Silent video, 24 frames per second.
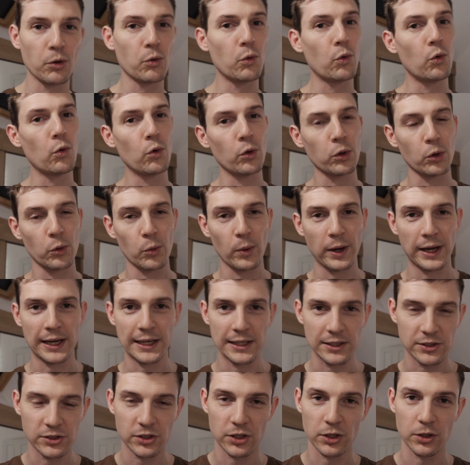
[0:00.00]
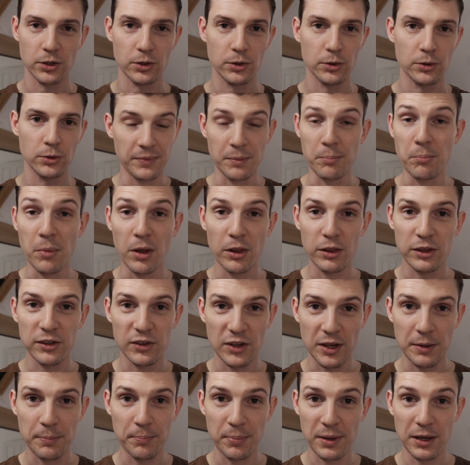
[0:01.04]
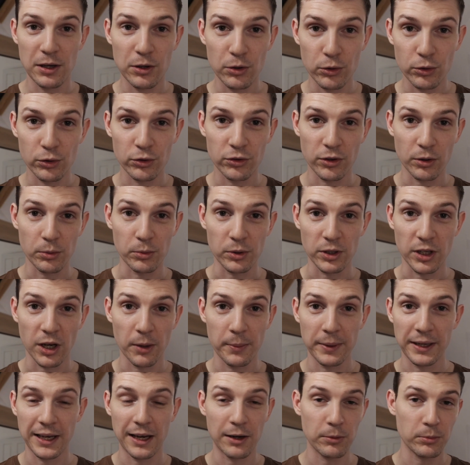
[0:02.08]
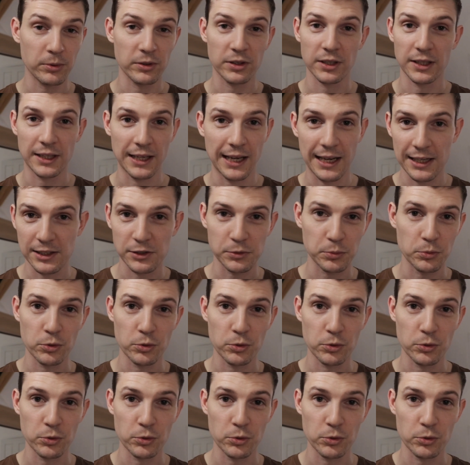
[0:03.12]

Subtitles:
all the way to monthly bills that were coming out with the gas,